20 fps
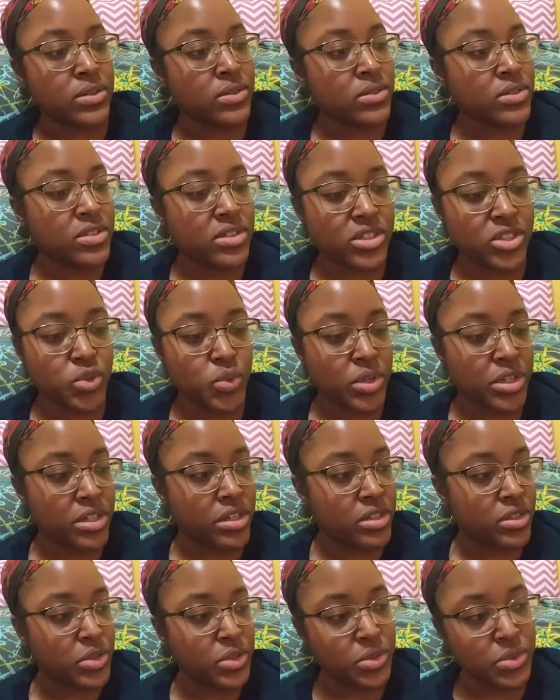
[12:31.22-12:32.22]
she's
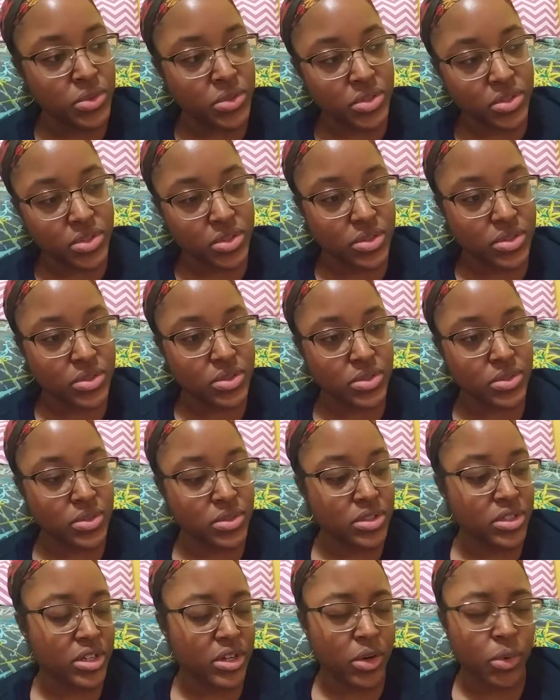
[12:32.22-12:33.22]
wondering whose,
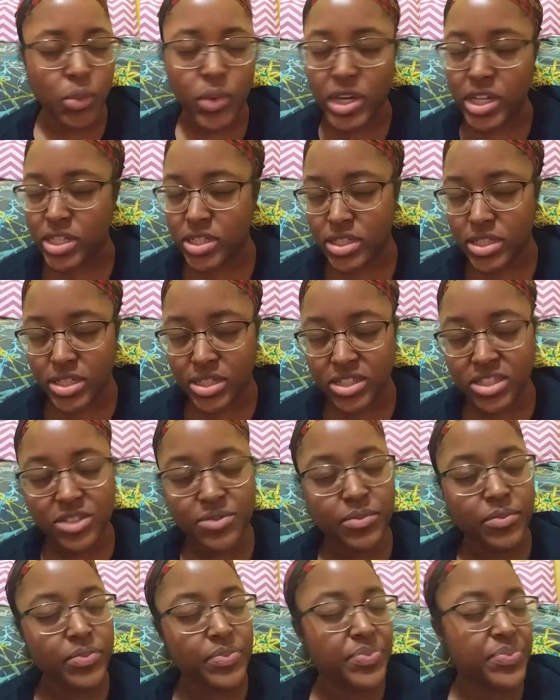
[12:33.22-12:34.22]
weed is this.
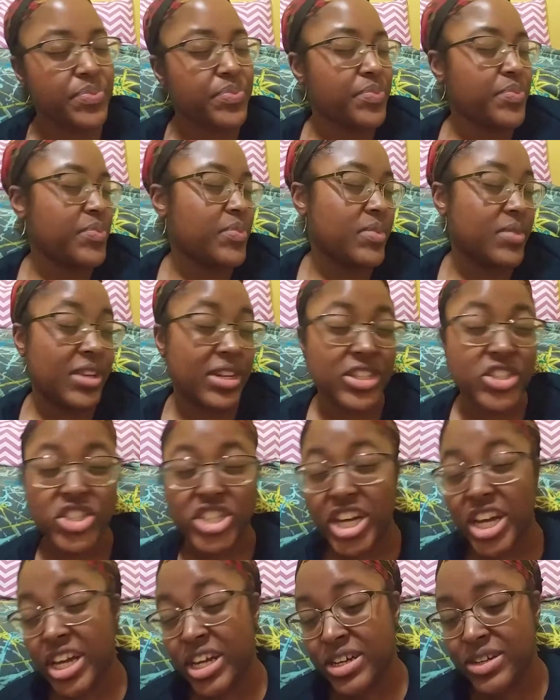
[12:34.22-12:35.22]

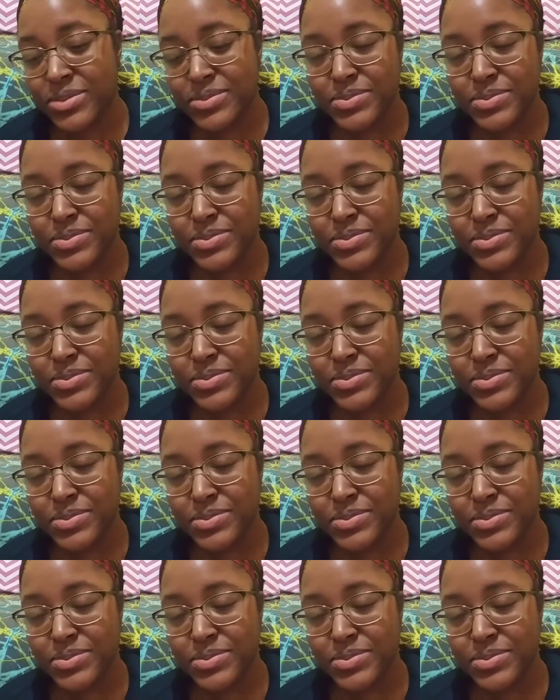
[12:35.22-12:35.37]
Jay,